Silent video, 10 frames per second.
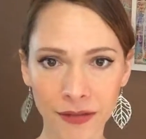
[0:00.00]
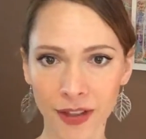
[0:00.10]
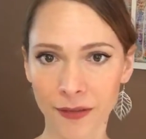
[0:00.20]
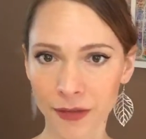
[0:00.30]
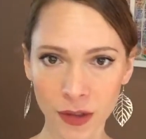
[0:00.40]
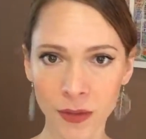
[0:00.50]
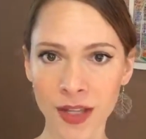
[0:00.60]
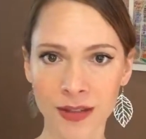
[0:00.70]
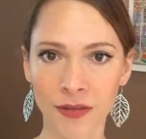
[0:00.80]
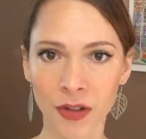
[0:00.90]
of like for the
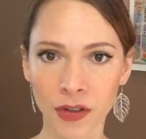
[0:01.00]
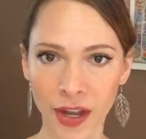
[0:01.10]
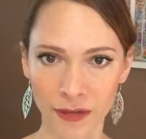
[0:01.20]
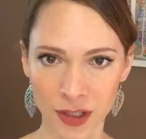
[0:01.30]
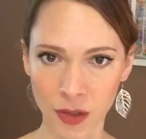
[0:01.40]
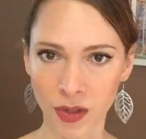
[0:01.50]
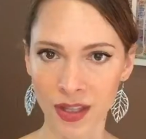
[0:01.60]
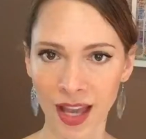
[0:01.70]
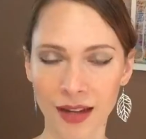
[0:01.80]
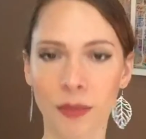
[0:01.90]
rest of your life, so you
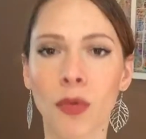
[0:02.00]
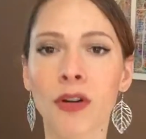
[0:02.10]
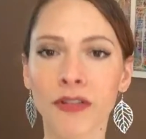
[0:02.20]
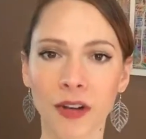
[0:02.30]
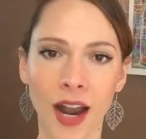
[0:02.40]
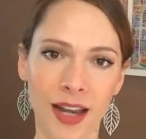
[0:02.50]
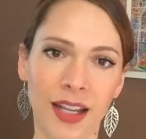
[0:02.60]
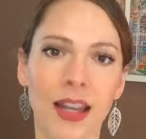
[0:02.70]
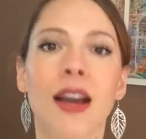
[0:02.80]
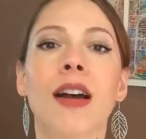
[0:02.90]
can get more
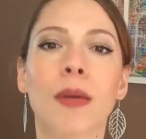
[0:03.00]
variety,